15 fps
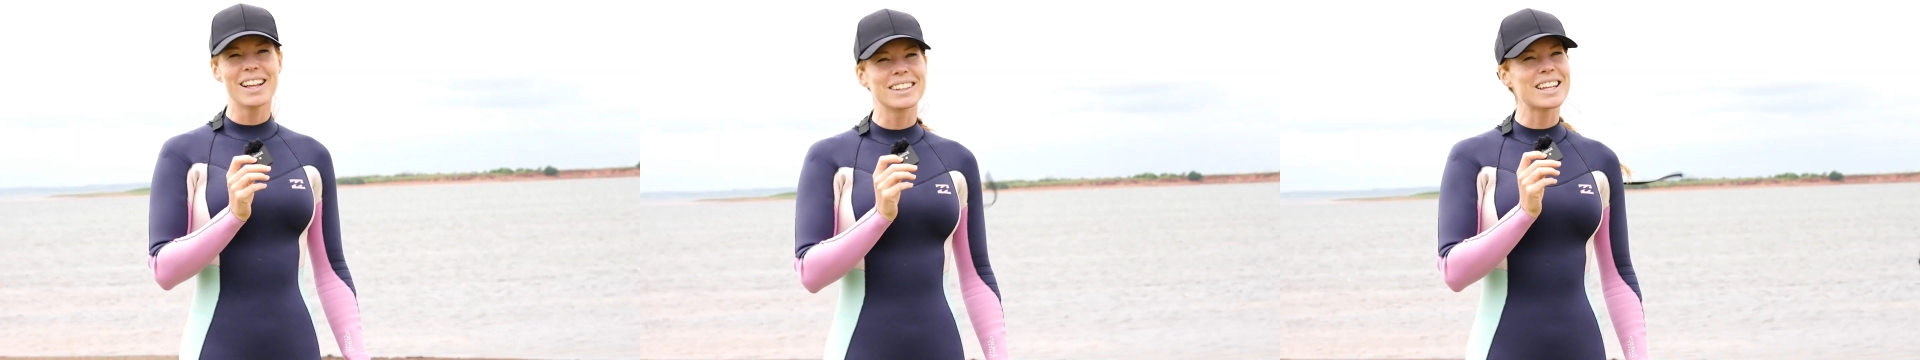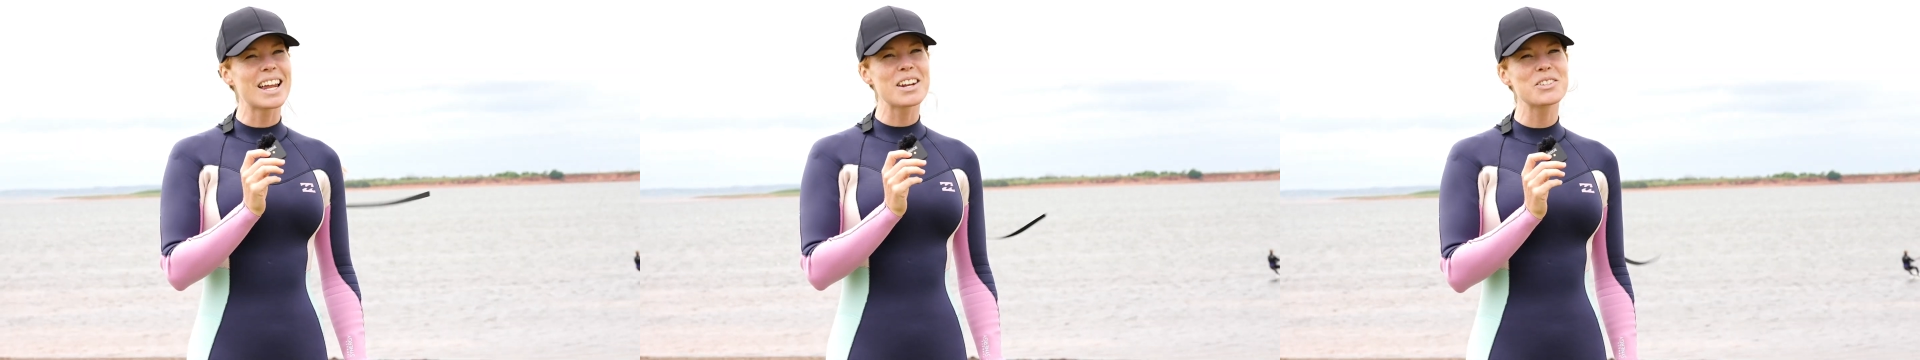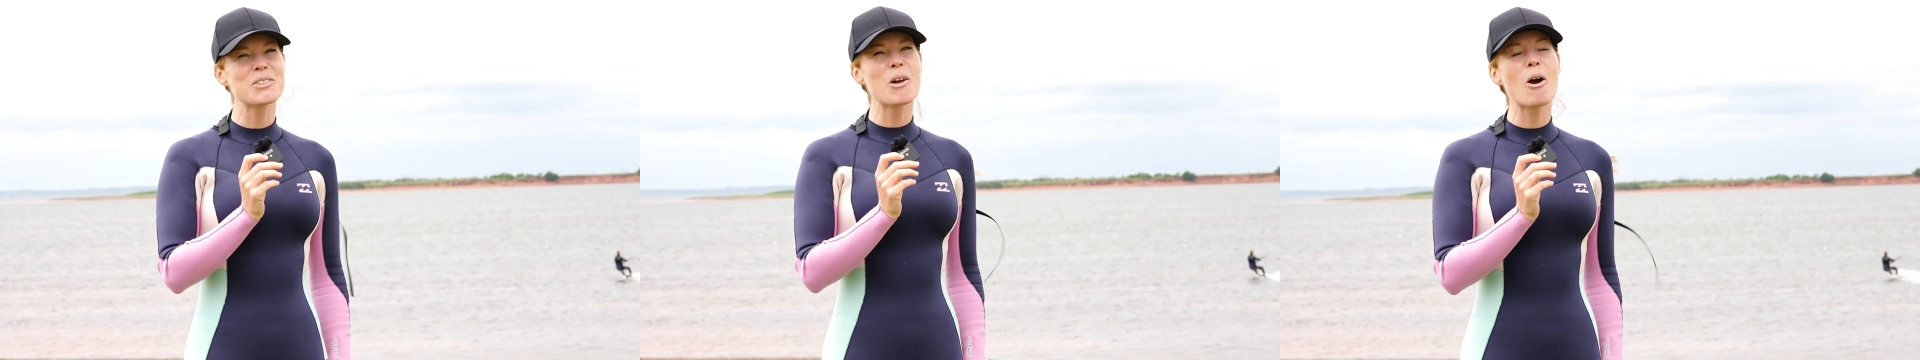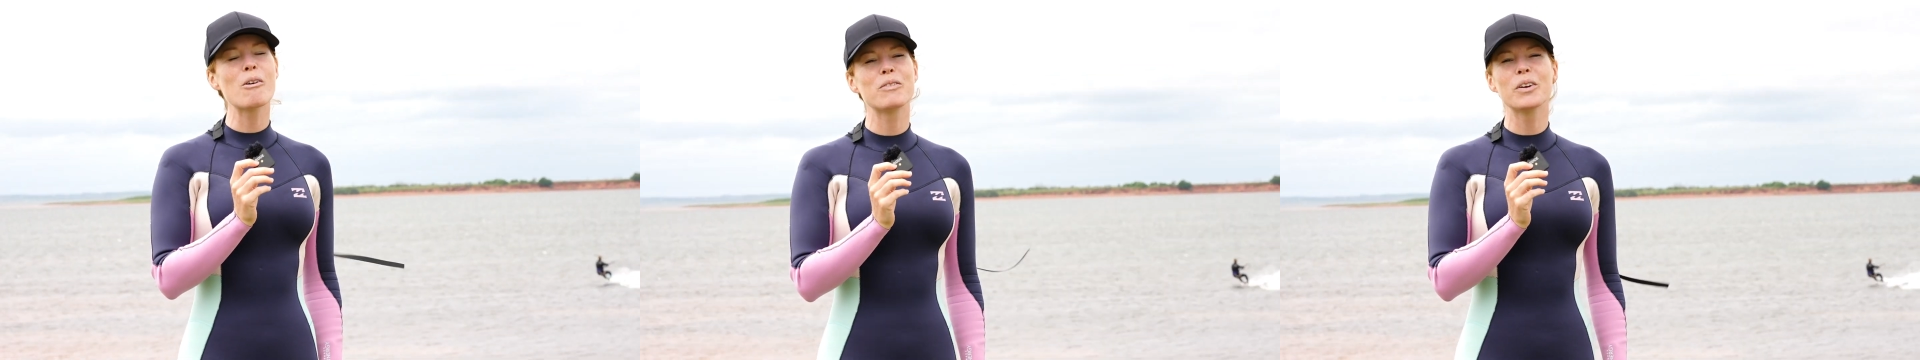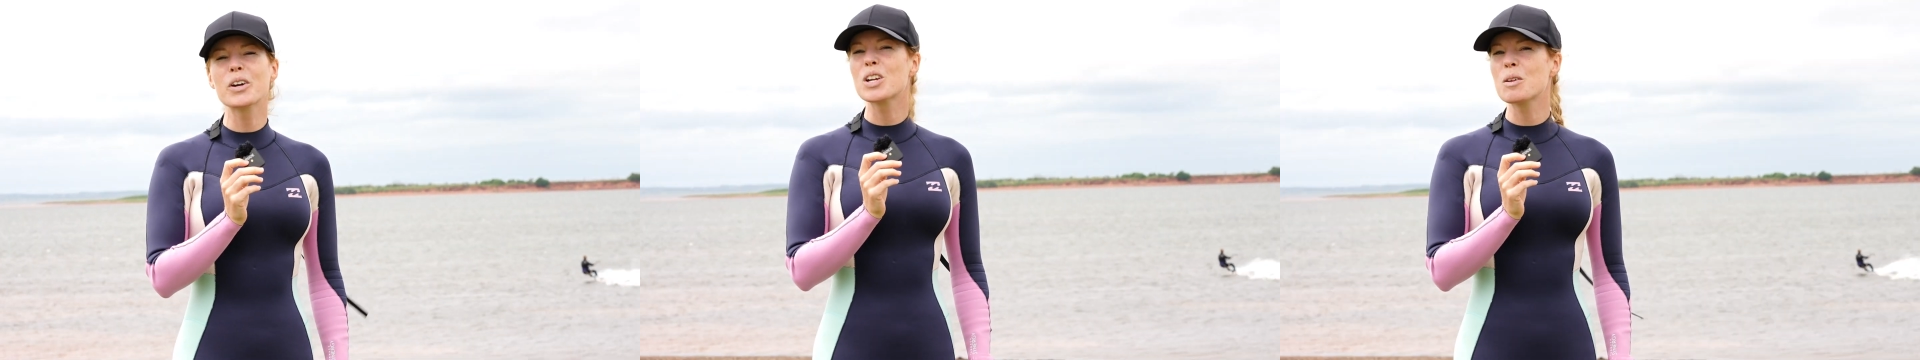Let us know
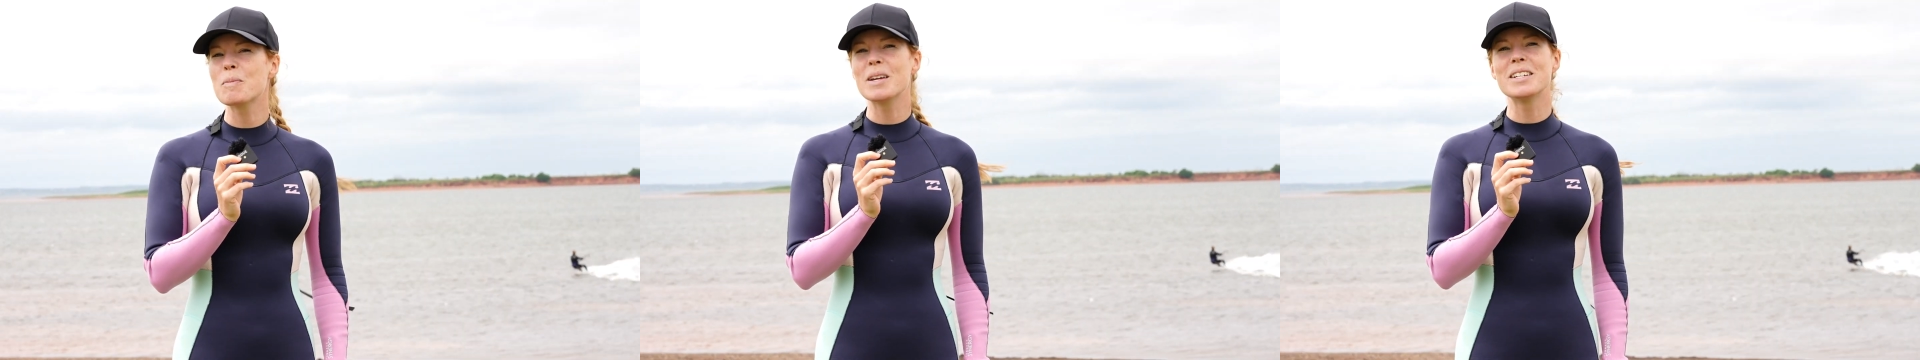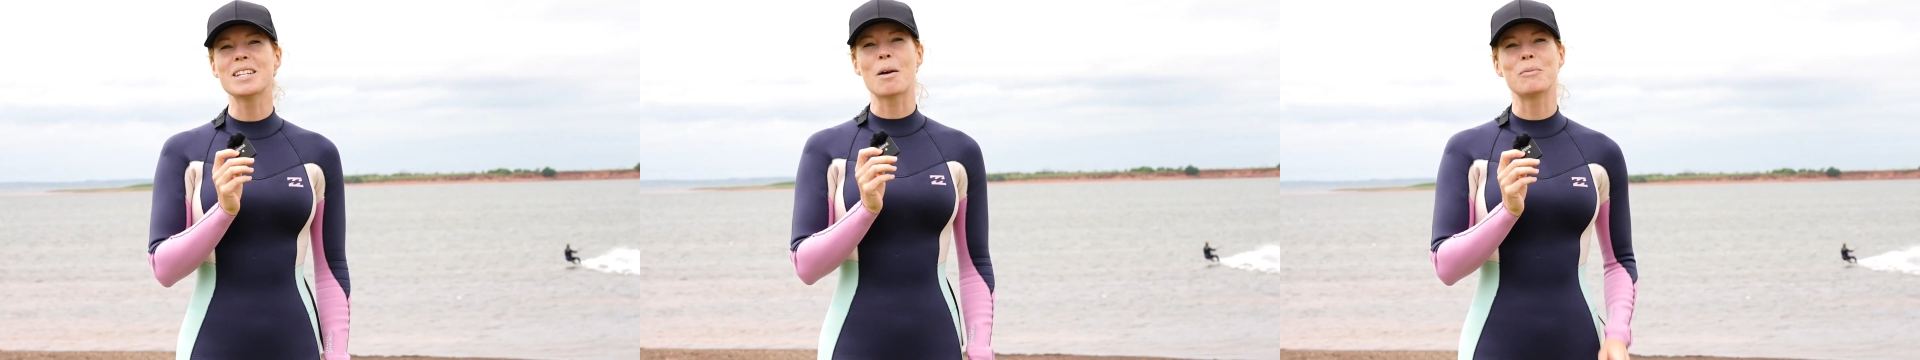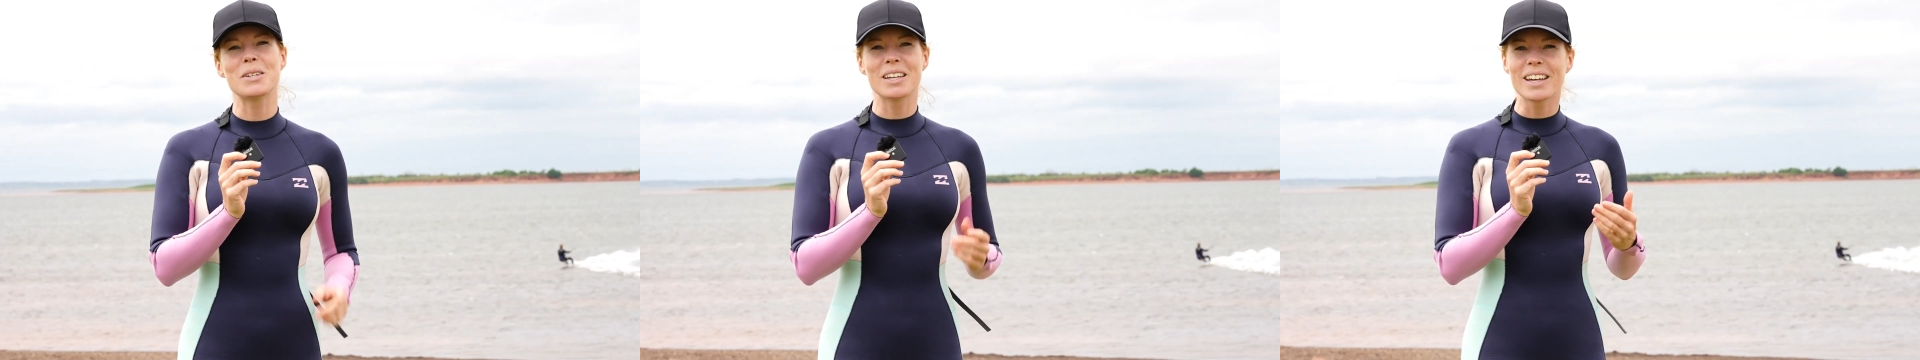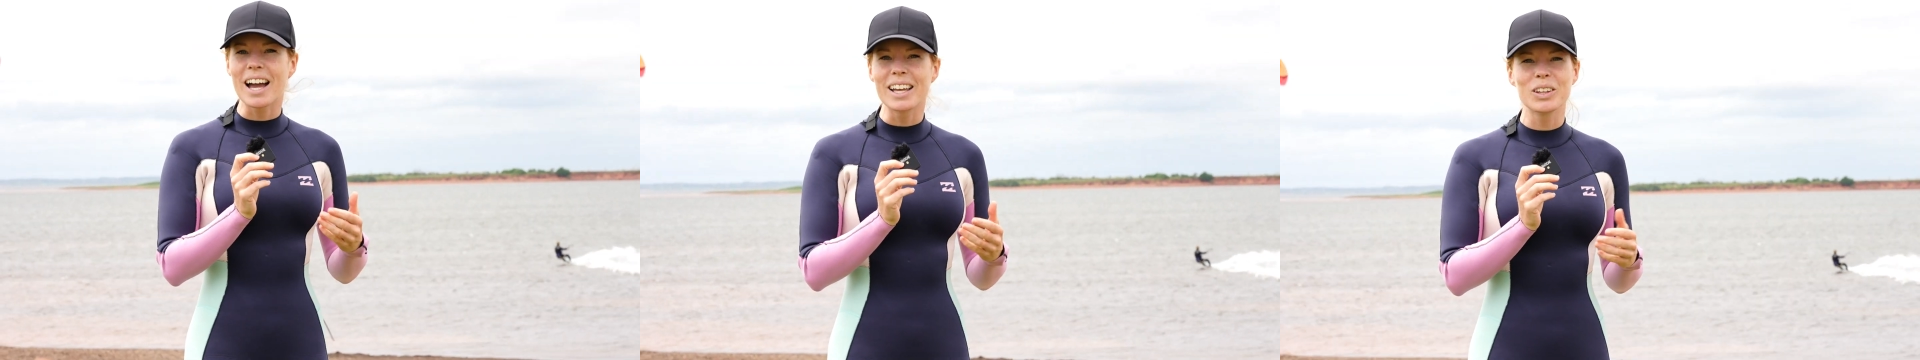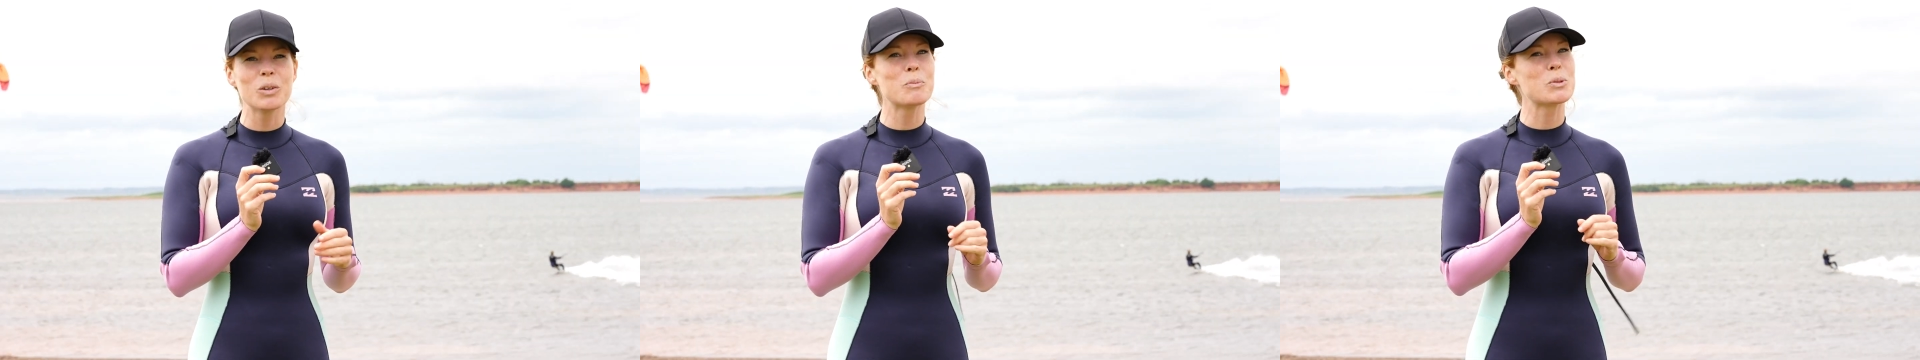if you're going to be attempting
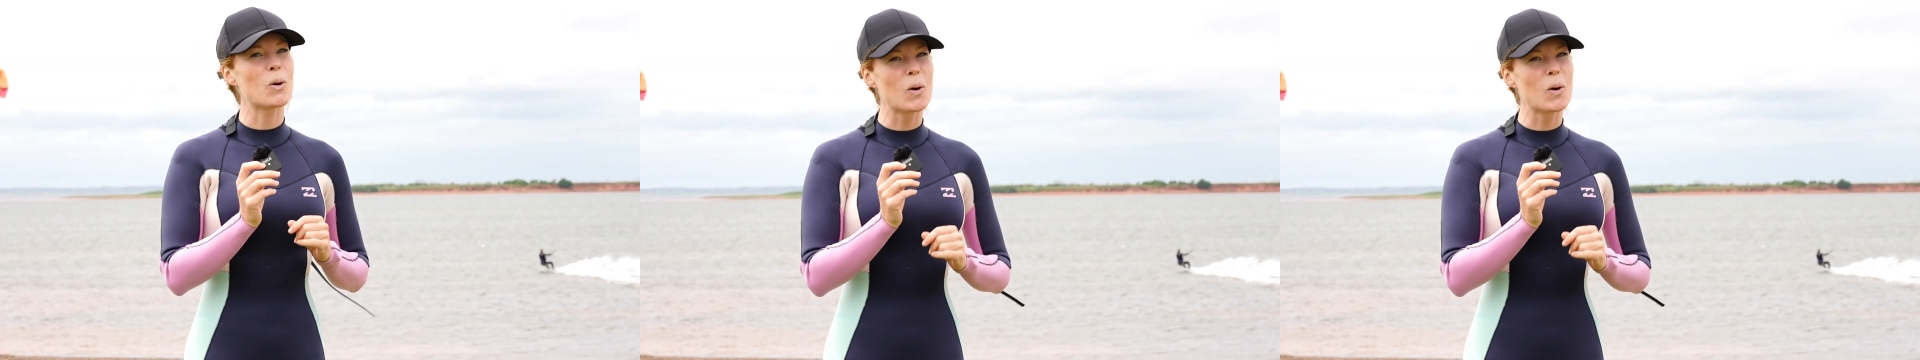kite loops